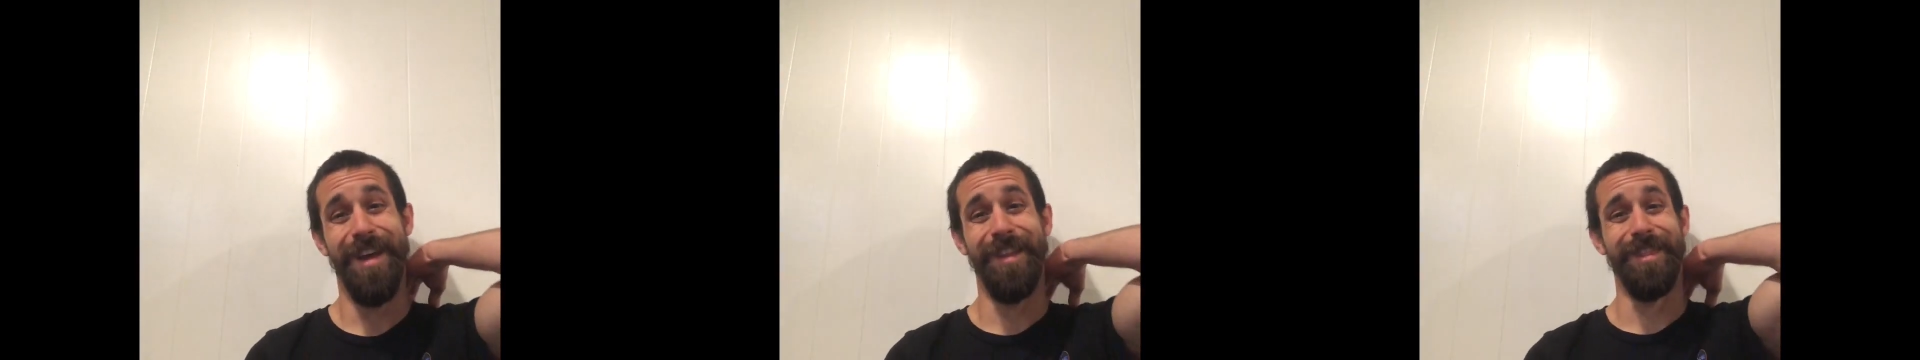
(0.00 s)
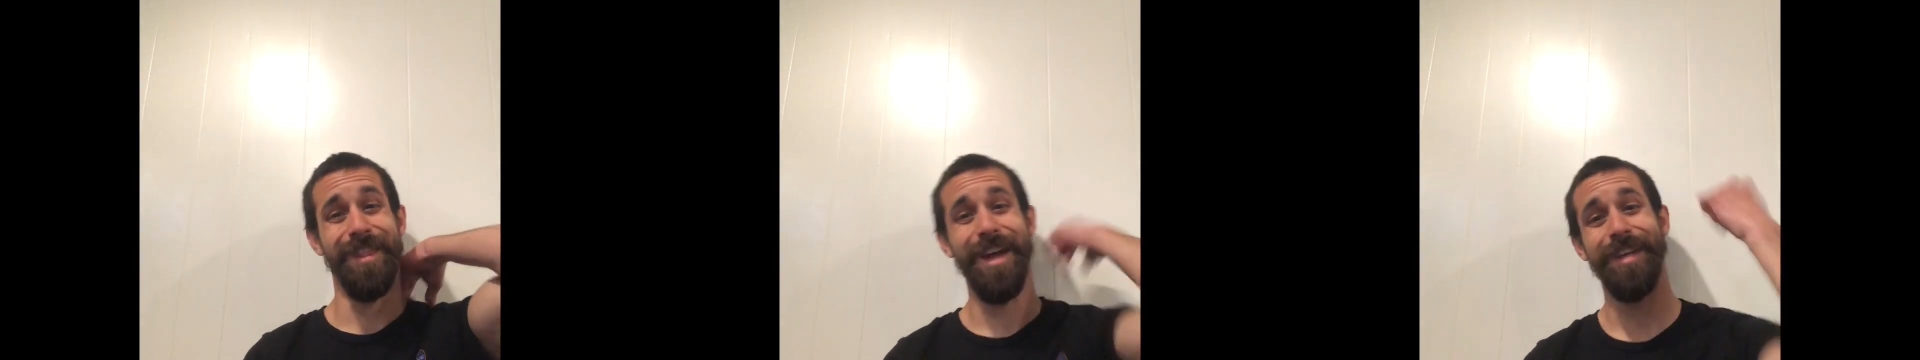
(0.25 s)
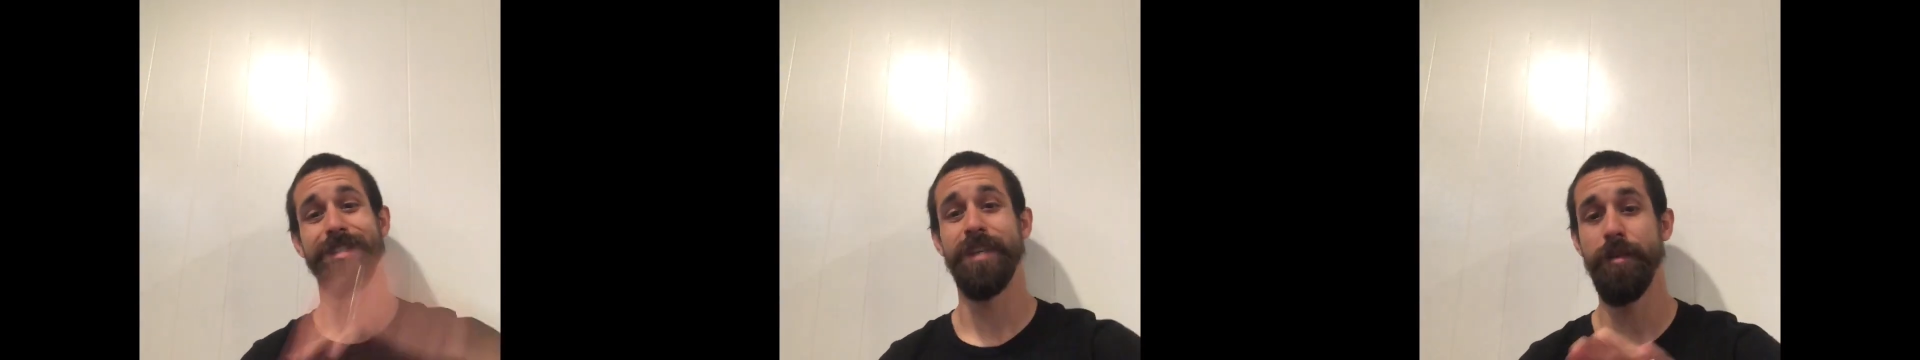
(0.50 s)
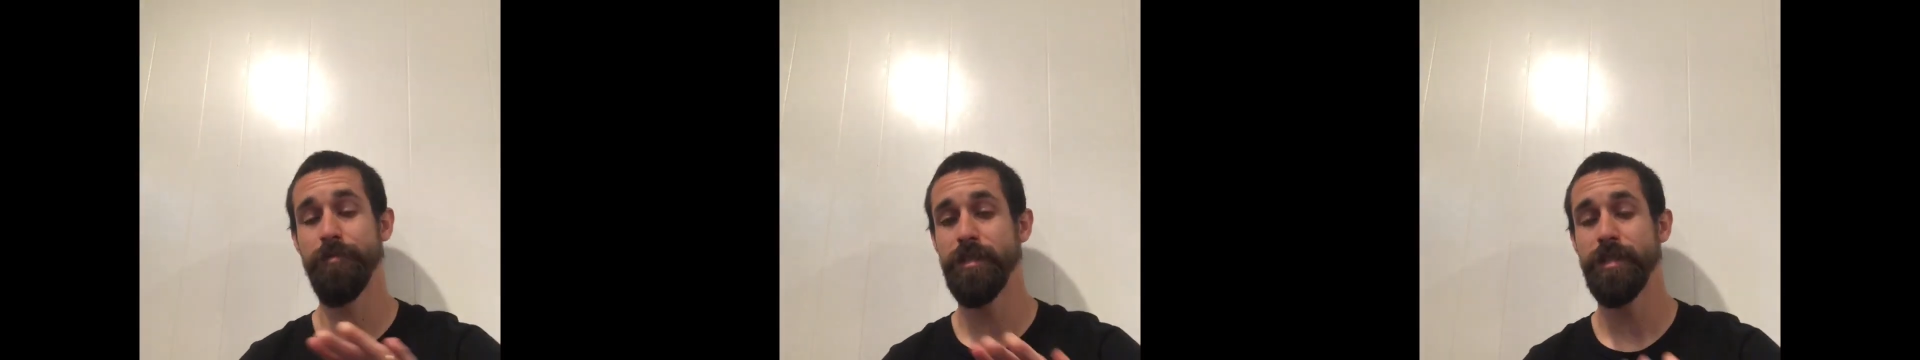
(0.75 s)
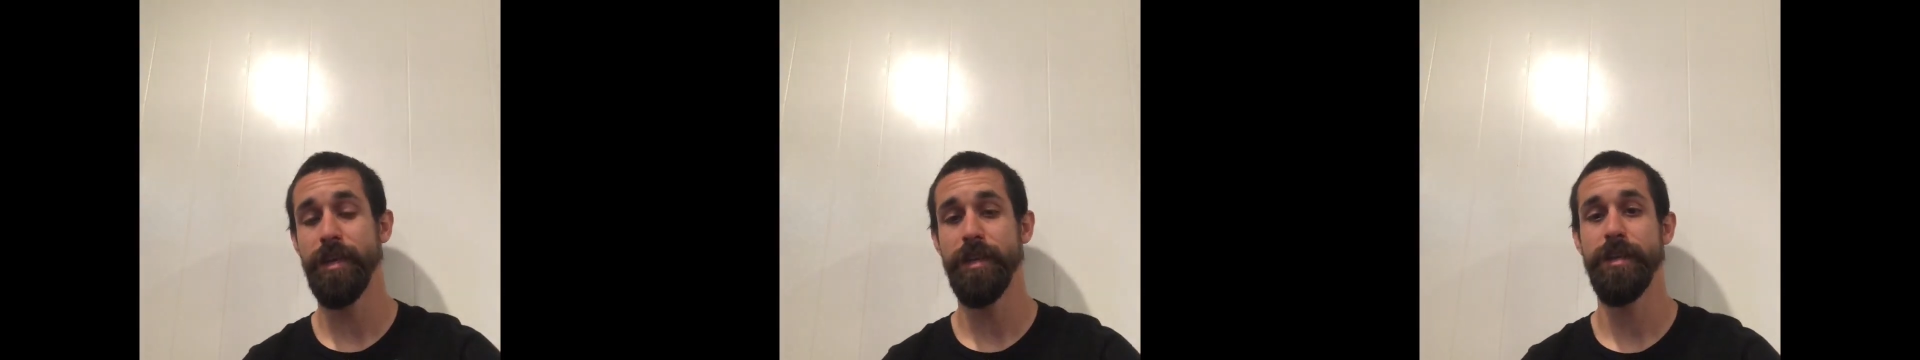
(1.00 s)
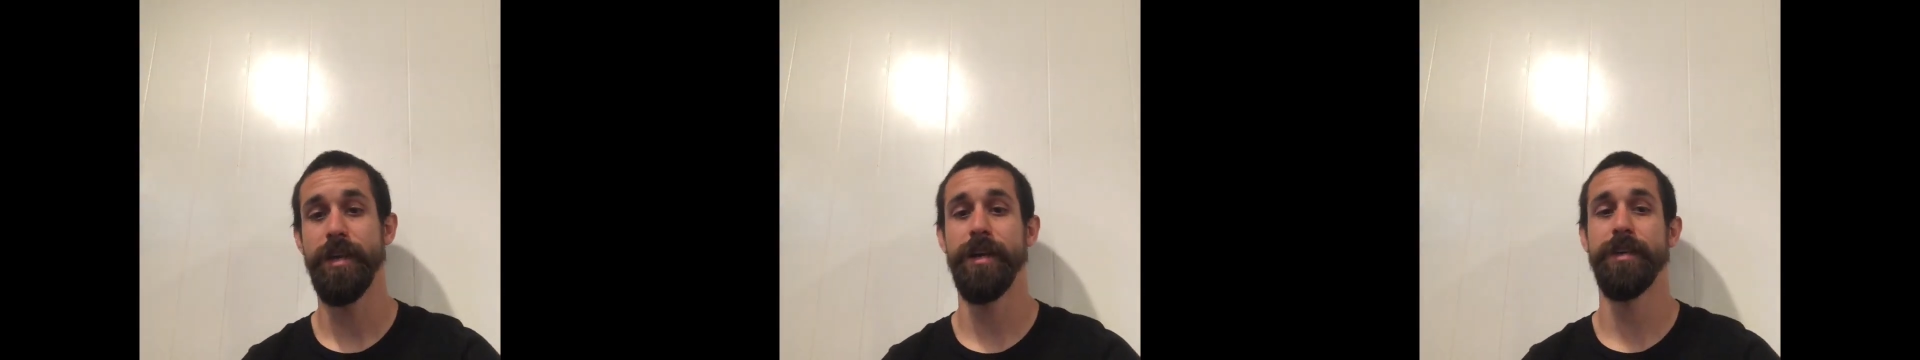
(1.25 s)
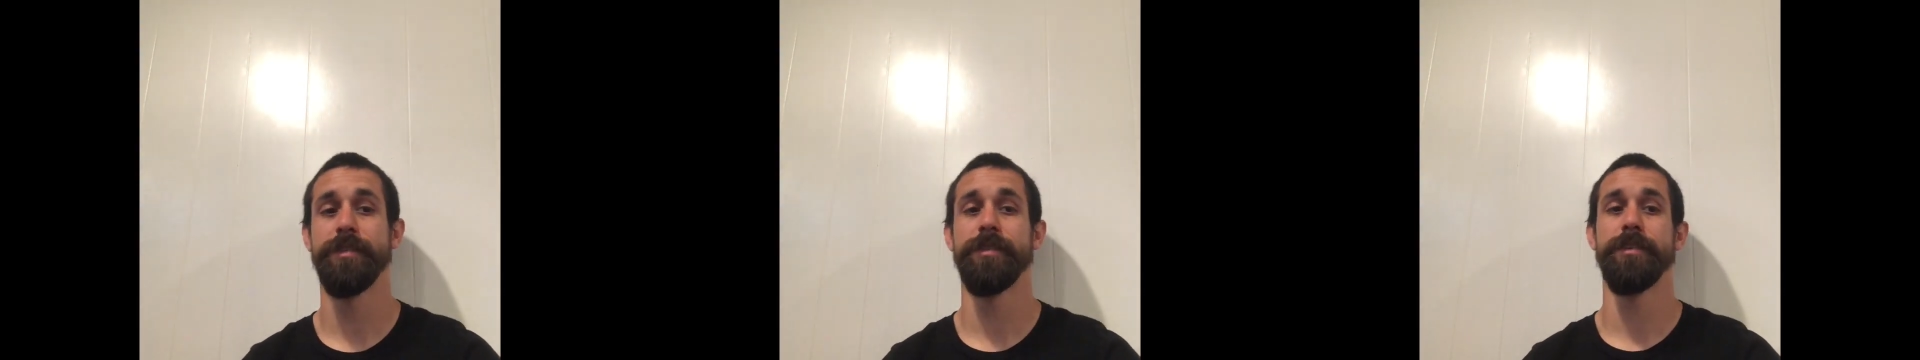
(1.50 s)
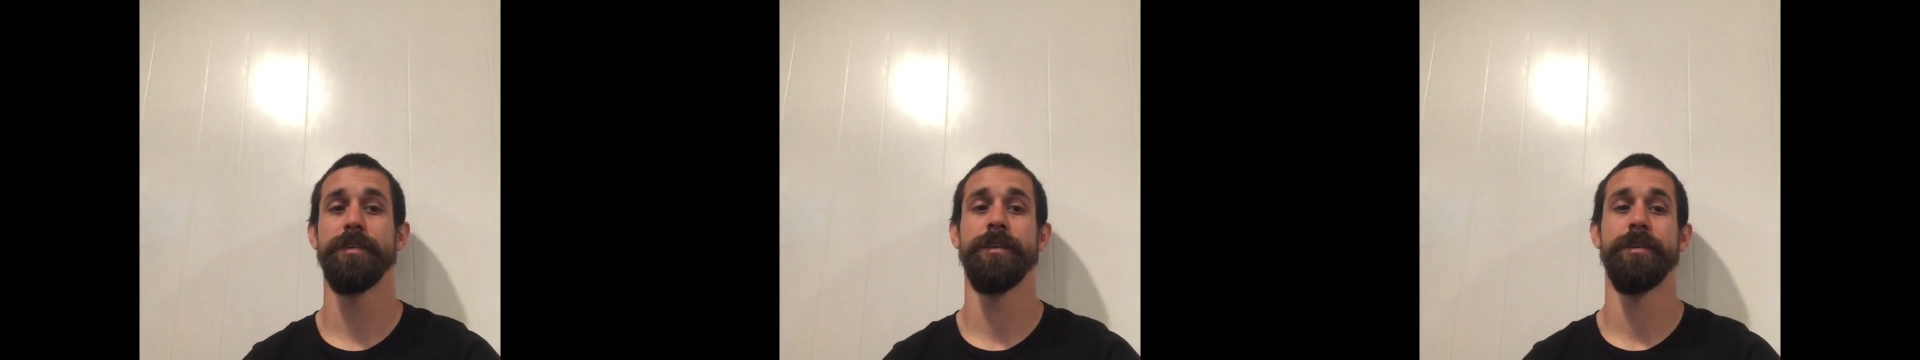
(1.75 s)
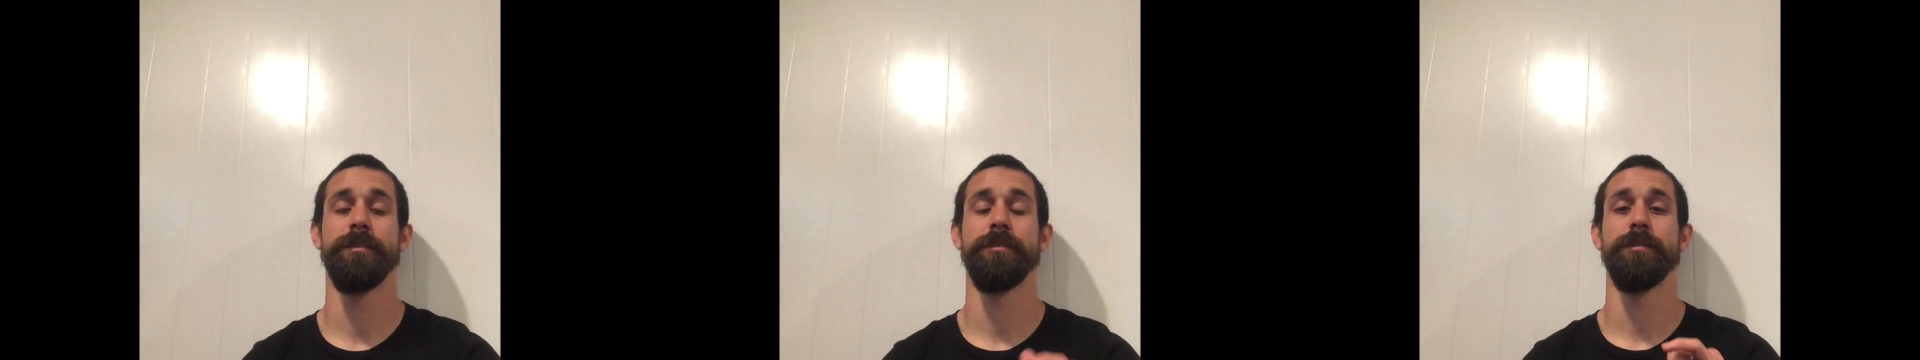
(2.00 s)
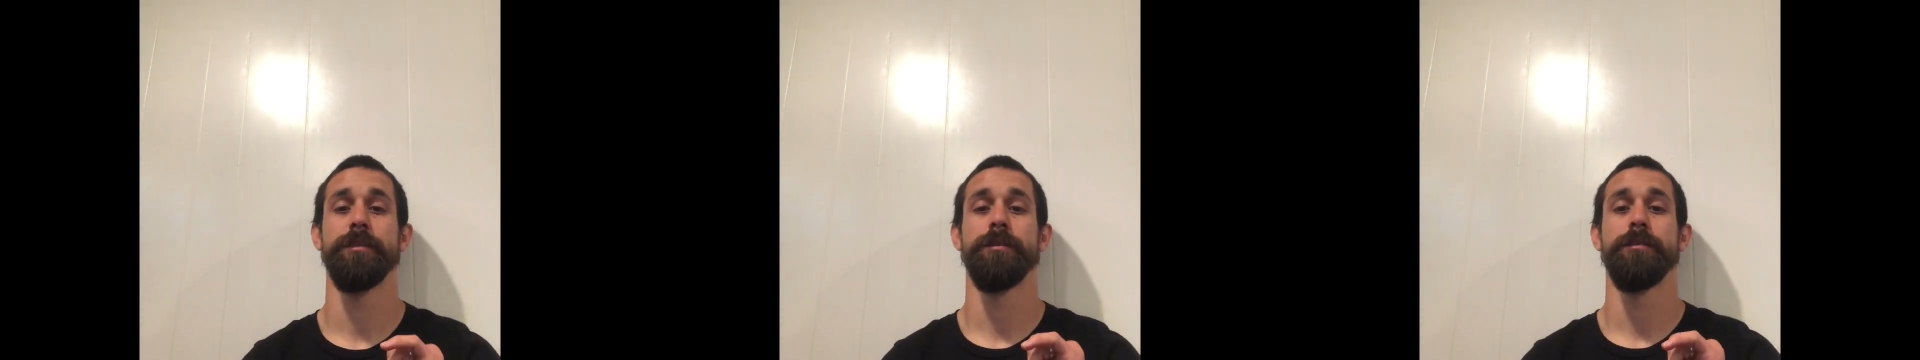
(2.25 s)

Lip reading: And last thing I'm gonna tell you guys is